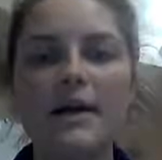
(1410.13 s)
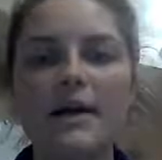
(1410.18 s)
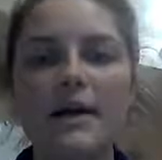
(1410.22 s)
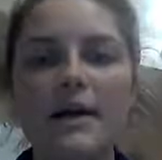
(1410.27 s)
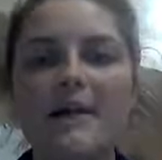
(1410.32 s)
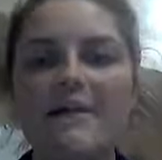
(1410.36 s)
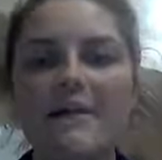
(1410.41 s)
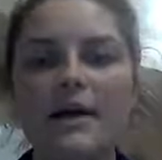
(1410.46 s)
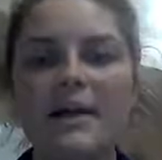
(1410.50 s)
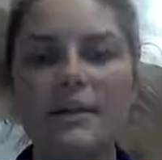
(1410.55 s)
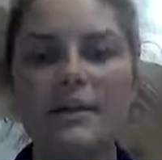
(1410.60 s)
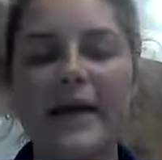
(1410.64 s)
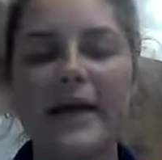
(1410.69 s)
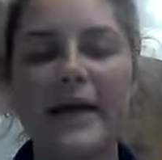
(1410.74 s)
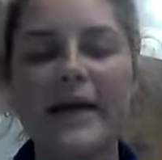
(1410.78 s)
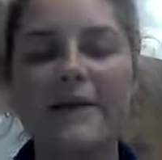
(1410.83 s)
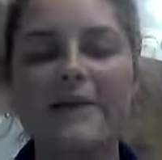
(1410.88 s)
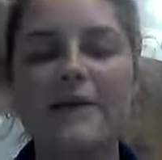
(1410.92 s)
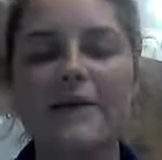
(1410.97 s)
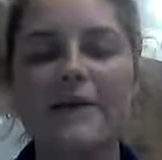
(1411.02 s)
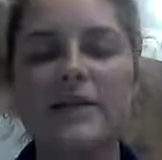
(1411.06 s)
If the
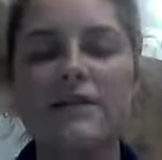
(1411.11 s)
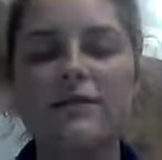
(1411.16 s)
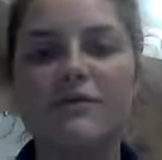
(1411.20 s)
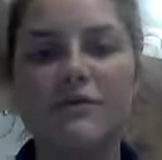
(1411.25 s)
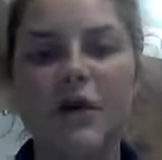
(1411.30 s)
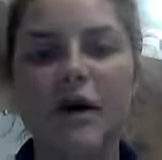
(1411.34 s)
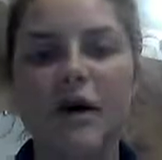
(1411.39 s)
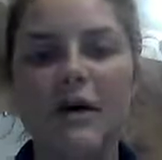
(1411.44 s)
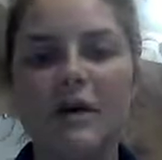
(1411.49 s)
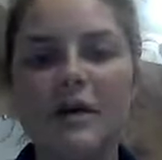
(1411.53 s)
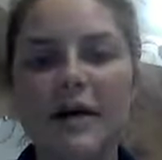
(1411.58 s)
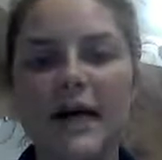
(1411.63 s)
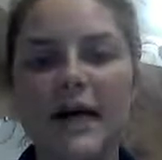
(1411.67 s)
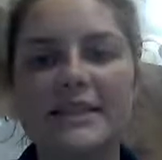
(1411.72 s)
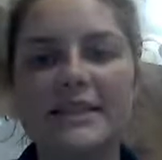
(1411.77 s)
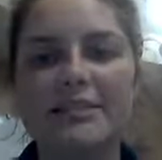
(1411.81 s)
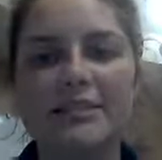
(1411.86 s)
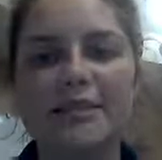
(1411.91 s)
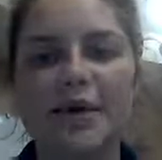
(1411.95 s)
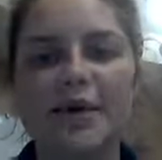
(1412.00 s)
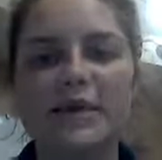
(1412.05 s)
behavior is wrong
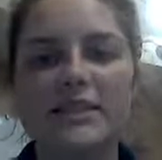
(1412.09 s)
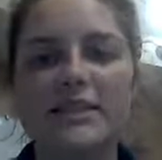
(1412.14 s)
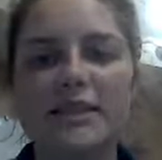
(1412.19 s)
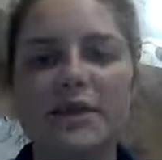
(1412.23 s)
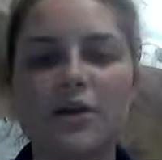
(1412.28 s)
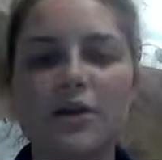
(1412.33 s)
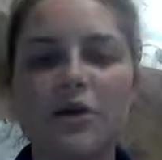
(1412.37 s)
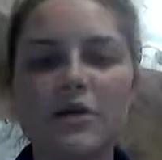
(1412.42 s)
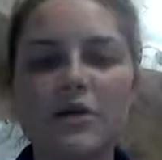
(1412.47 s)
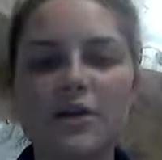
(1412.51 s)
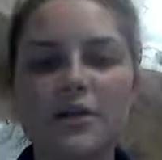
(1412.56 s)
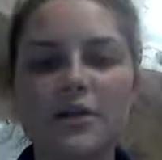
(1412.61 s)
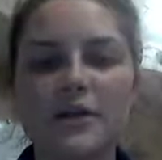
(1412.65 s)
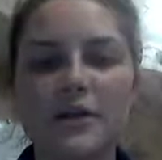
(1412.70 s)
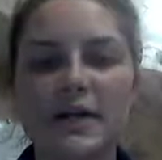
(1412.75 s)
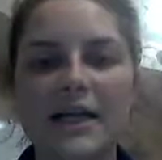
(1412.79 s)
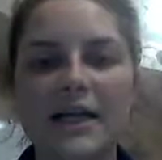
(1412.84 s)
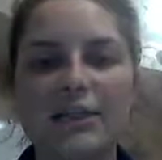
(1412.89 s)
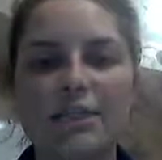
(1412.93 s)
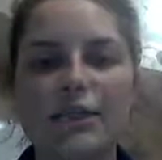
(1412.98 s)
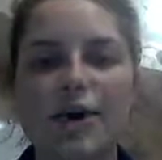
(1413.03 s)
as opposed to
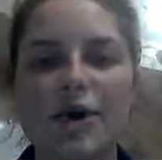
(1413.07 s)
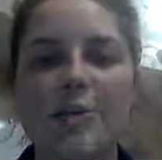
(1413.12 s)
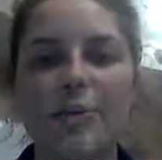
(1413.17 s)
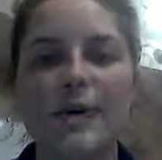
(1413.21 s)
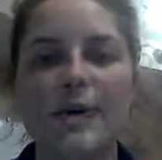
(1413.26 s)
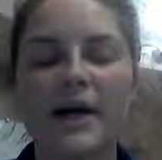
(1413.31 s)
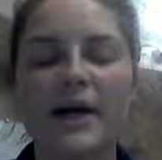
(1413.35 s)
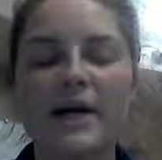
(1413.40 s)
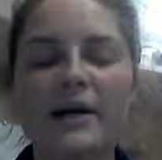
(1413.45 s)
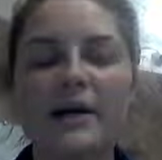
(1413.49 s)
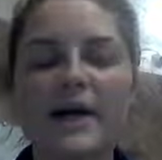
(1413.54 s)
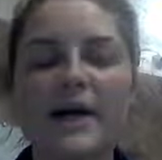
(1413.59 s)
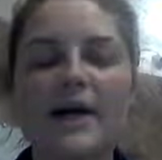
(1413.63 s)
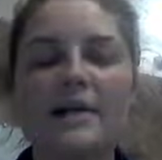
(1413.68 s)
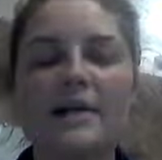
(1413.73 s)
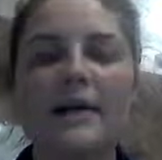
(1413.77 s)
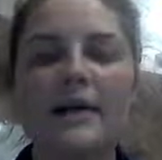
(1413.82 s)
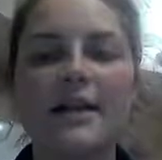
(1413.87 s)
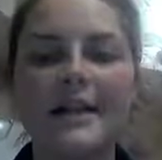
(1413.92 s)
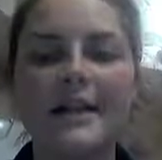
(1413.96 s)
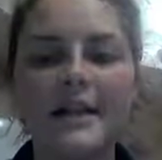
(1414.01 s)
culturally inappropriate,
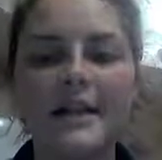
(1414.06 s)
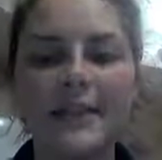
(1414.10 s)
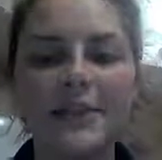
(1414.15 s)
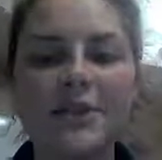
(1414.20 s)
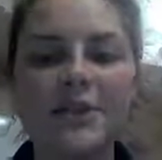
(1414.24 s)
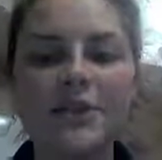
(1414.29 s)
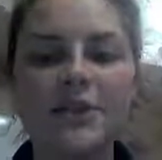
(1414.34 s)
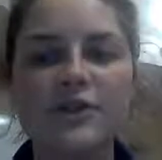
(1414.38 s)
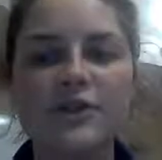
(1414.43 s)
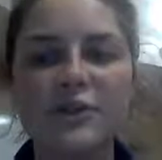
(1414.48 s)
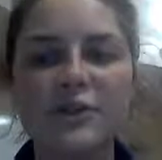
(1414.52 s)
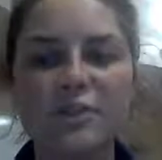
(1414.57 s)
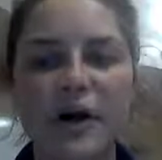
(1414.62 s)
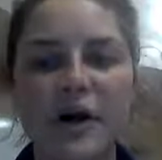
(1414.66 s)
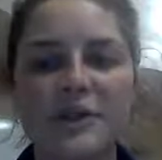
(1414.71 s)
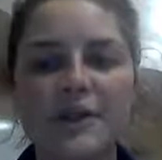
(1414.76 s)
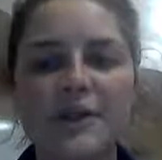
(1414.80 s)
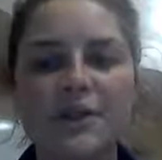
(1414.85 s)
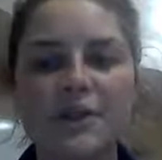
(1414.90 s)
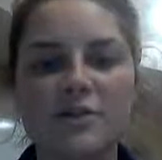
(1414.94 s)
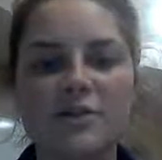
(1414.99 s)
then the teacher's
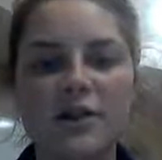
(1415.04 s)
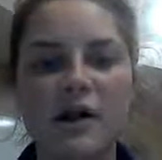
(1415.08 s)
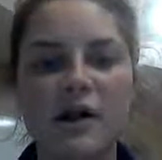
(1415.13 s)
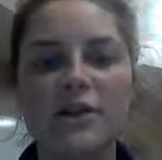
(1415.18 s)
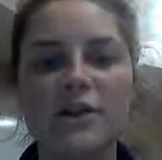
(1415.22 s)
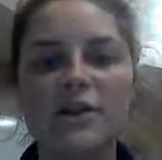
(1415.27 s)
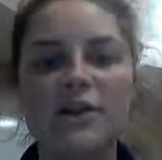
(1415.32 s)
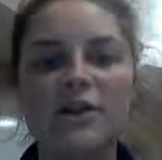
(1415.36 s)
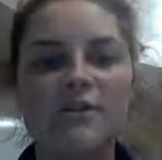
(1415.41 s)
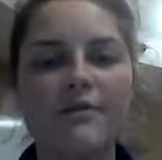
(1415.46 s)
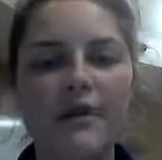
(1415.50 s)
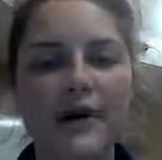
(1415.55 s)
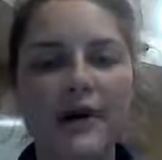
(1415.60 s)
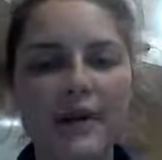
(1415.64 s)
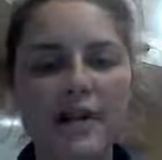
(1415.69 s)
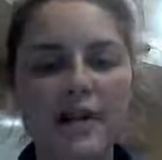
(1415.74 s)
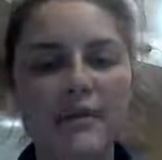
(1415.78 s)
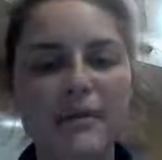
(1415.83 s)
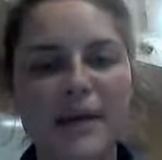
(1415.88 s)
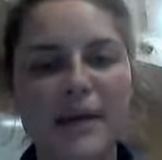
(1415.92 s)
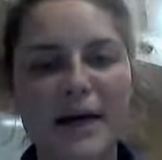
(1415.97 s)
response should follow the
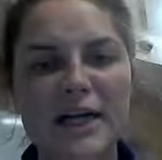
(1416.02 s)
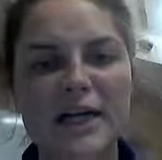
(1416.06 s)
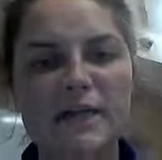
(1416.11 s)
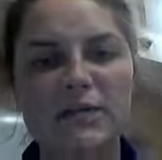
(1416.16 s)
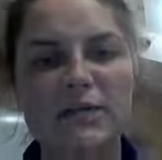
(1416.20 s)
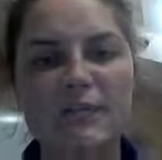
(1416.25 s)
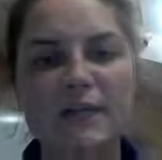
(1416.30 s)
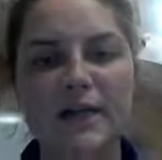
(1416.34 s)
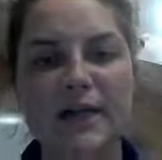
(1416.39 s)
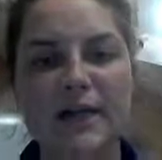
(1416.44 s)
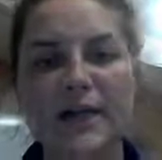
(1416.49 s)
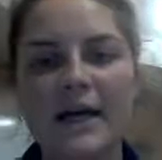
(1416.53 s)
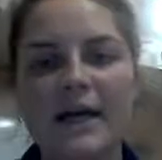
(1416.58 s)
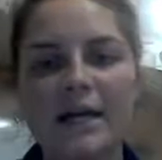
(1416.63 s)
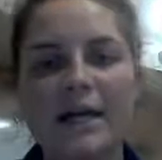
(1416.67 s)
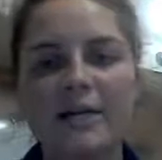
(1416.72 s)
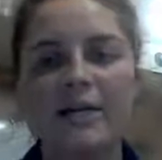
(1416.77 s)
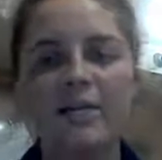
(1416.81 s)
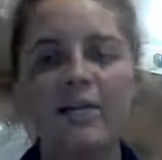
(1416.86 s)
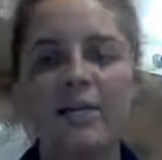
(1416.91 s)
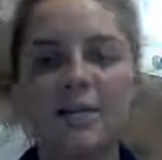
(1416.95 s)
regular management plan,
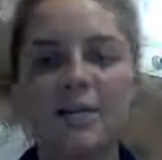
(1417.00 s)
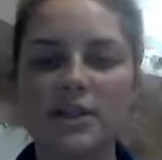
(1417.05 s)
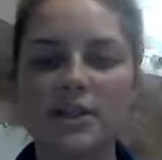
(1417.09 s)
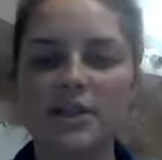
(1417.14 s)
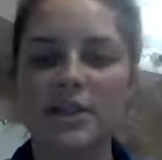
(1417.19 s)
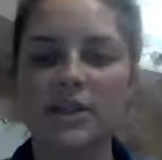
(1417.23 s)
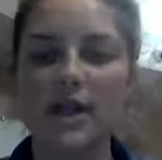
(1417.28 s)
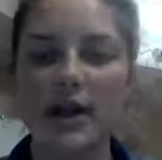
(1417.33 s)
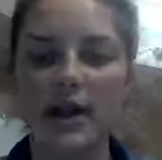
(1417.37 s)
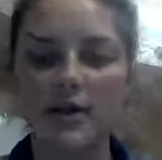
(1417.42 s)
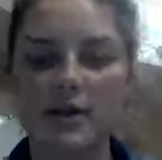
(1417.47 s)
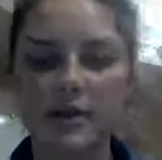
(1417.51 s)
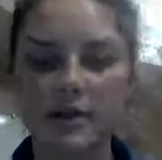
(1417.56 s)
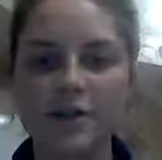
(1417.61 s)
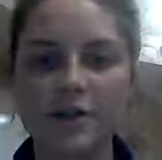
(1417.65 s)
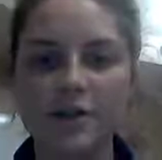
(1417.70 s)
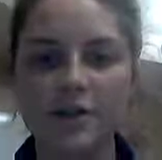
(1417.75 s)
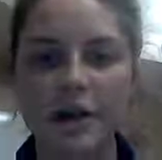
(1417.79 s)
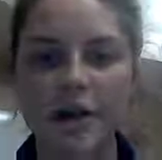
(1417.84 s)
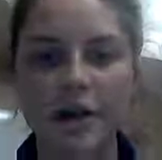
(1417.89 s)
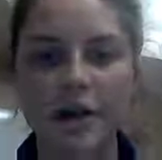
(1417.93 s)
which is what I was
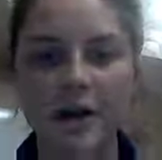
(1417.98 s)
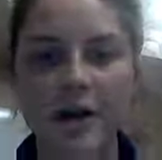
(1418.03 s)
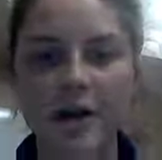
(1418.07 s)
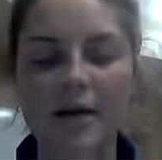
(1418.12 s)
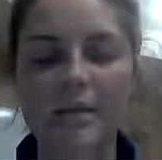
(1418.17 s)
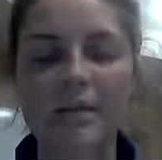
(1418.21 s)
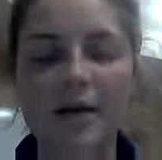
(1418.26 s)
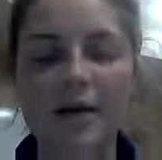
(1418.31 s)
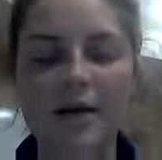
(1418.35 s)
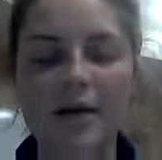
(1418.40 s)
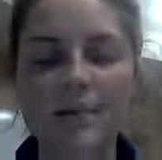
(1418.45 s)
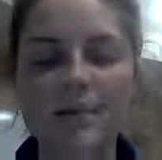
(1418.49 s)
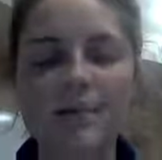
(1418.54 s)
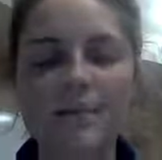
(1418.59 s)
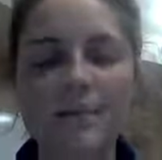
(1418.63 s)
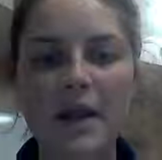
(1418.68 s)
just talking about.